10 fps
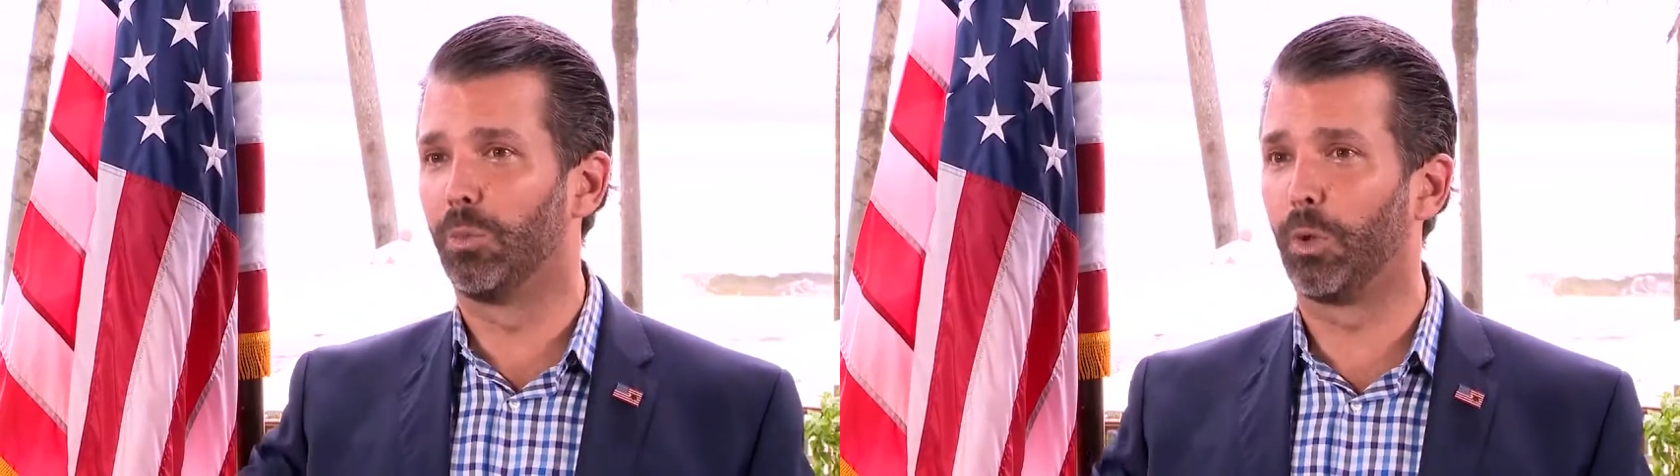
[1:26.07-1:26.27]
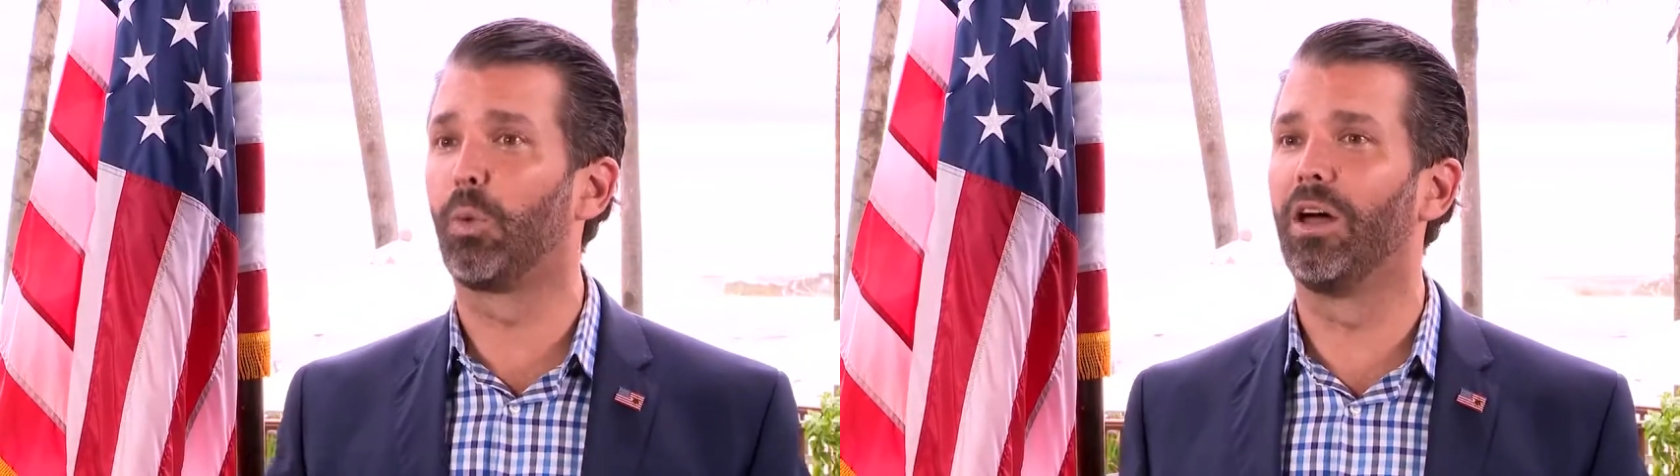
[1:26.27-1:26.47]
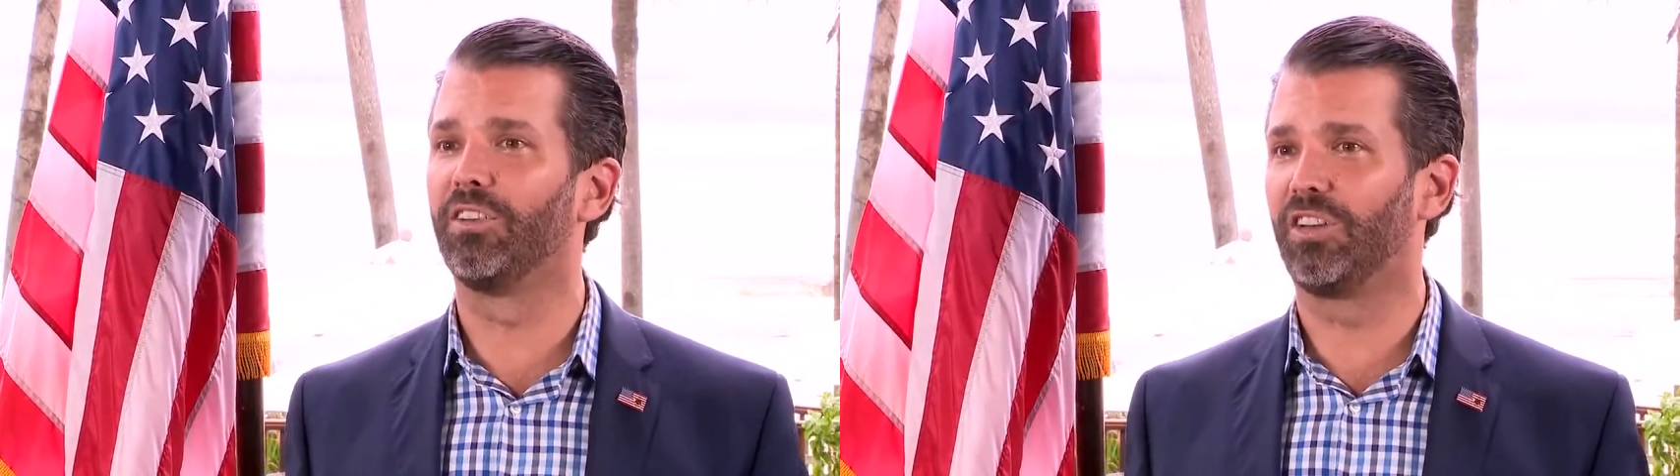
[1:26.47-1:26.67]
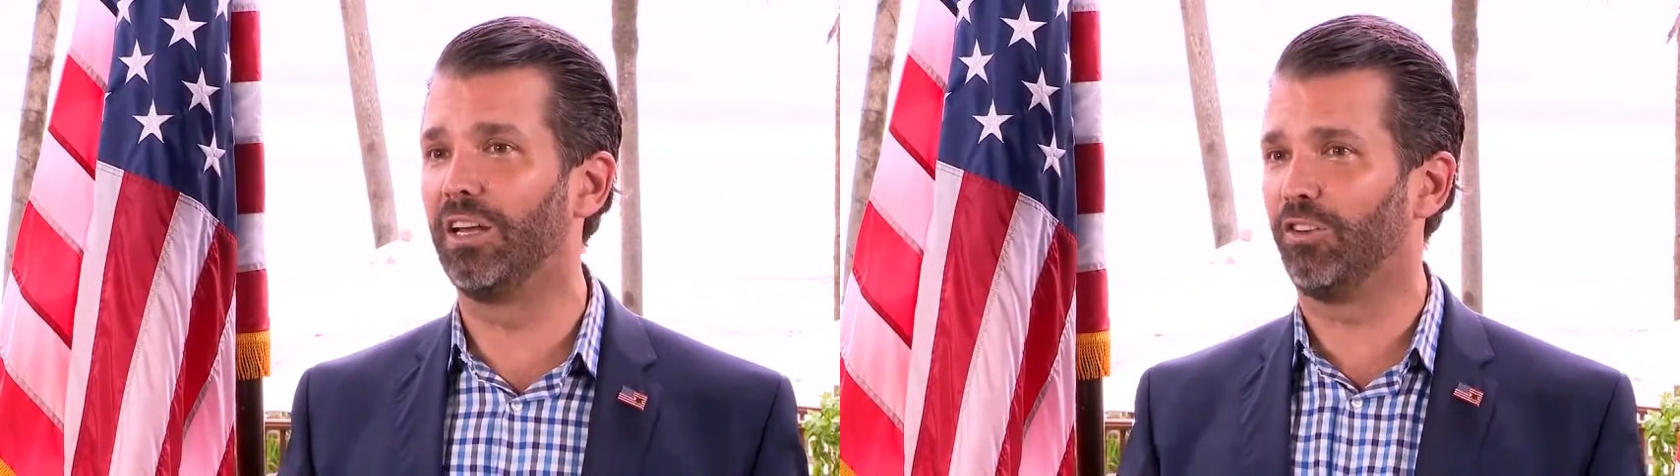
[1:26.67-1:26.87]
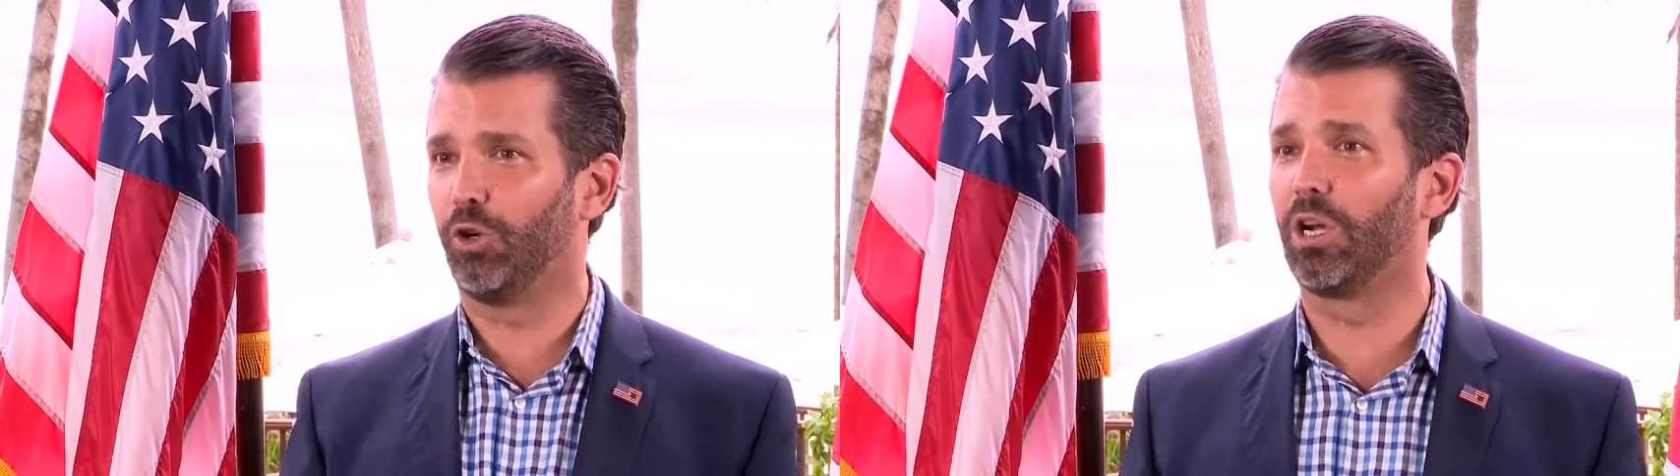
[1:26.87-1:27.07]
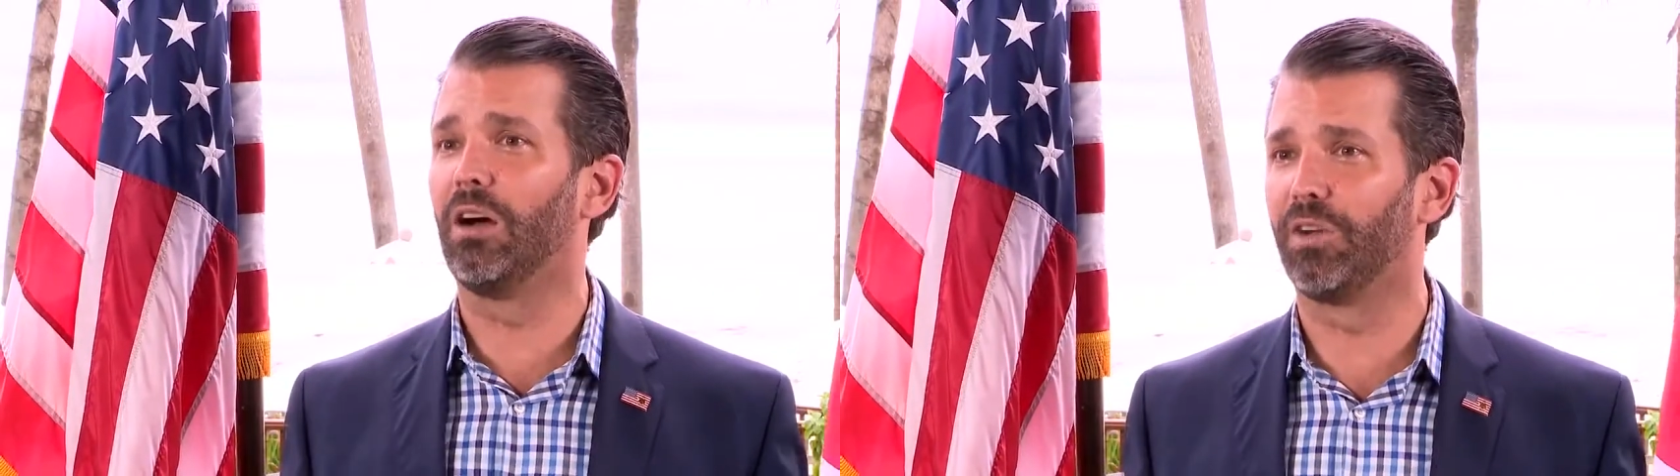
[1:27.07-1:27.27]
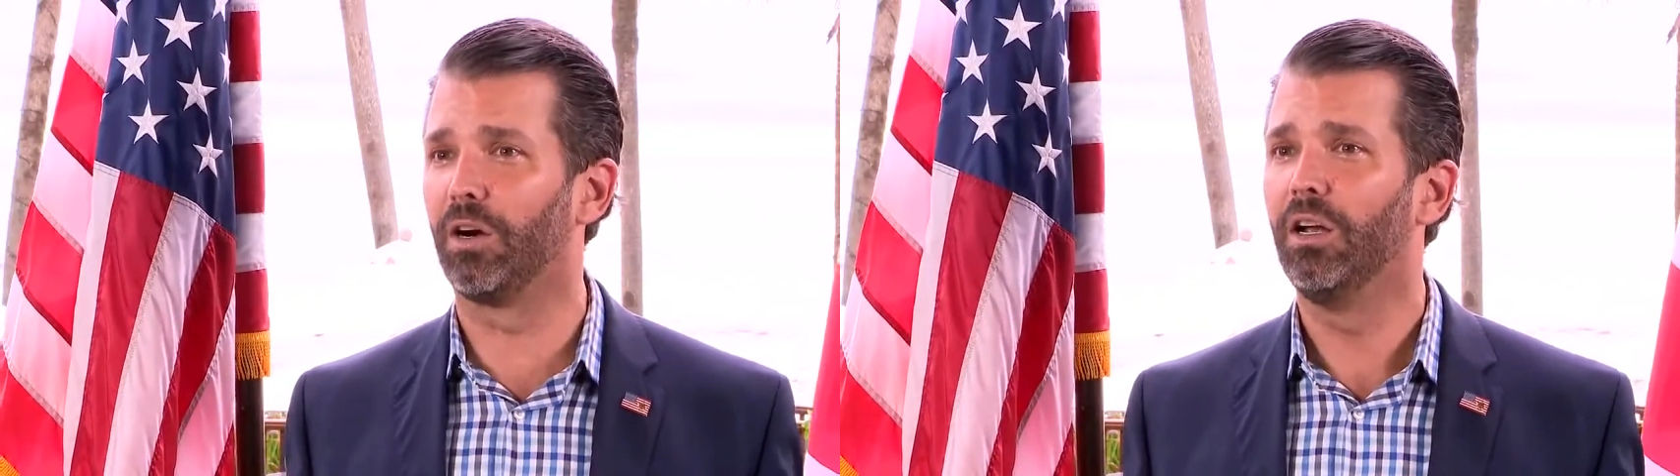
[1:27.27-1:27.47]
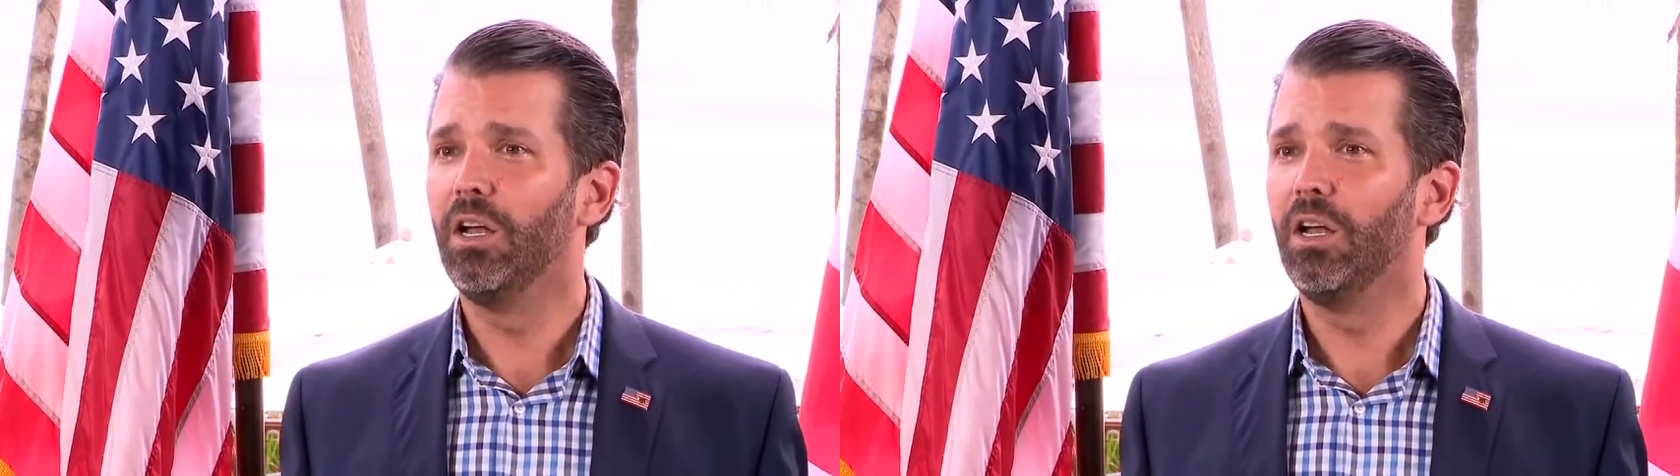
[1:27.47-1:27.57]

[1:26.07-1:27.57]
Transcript: with Ron DeSantis, your governor,